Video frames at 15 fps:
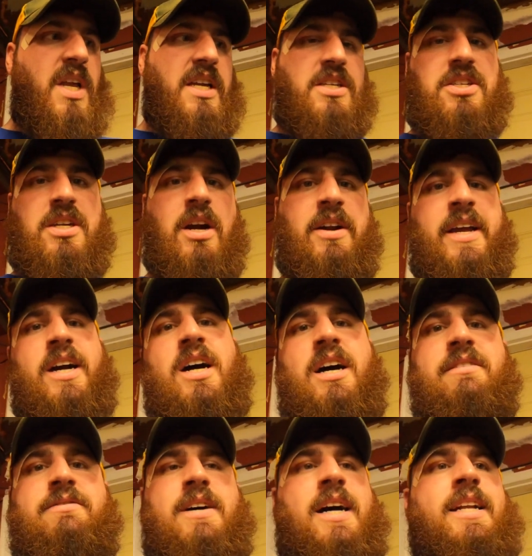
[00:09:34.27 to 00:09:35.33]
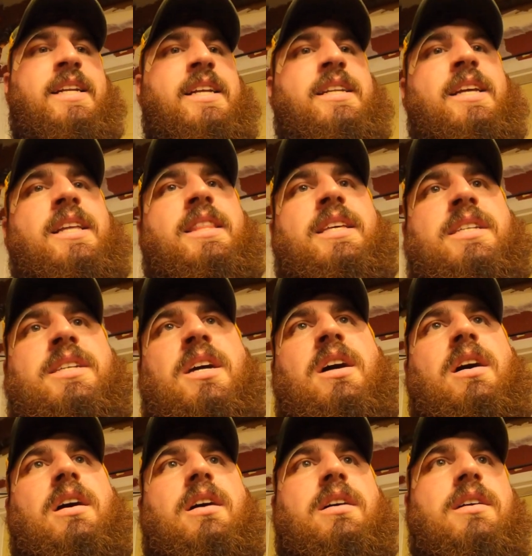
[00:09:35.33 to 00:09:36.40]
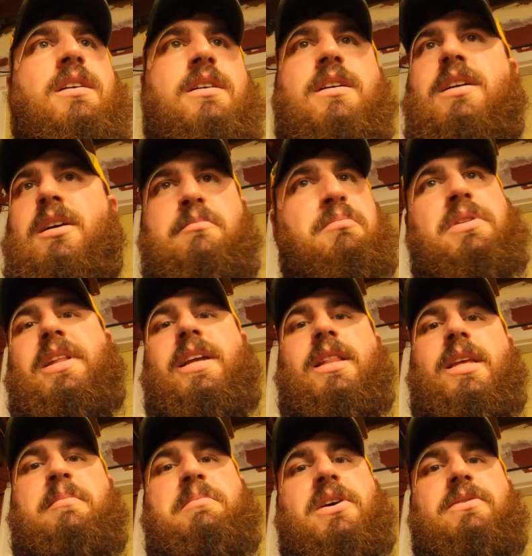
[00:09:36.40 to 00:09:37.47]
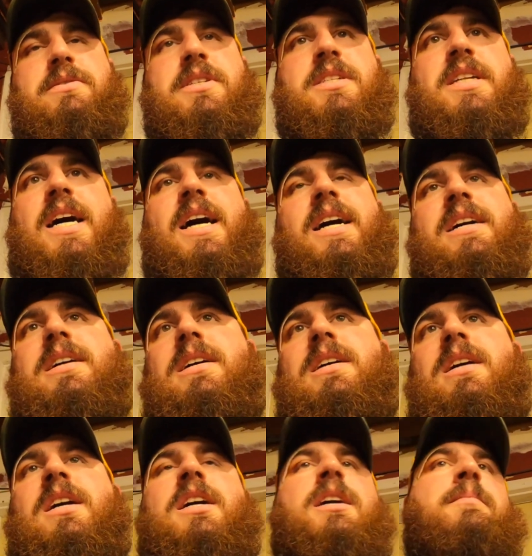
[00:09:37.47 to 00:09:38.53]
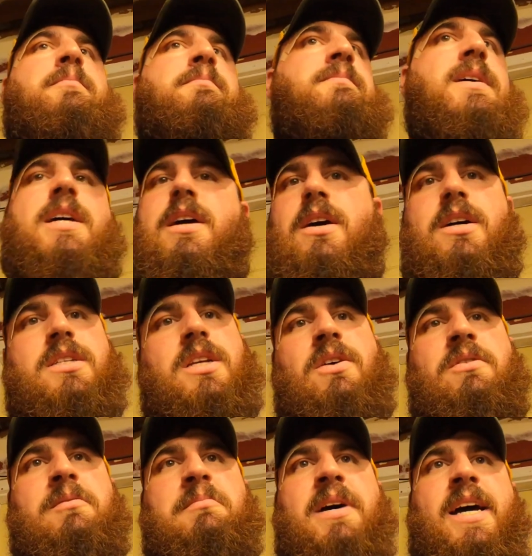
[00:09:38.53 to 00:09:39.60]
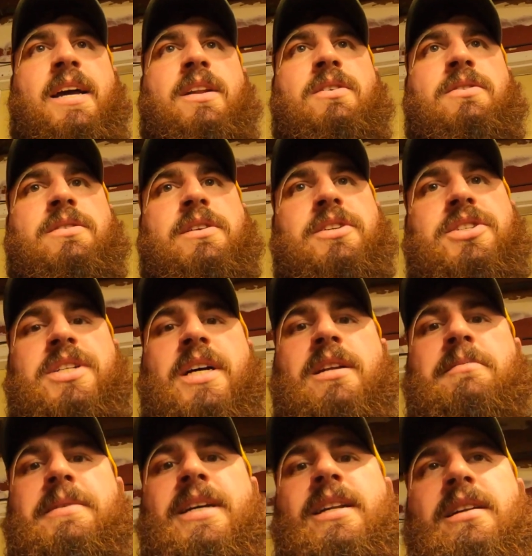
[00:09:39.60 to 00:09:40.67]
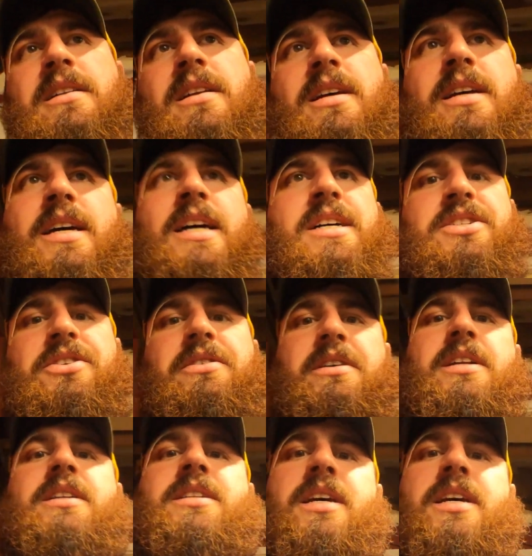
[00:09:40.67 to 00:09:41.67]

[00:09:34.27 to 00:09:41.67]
starting off, I did get this car completely bone stock. It's owned by an older gentleman. As you can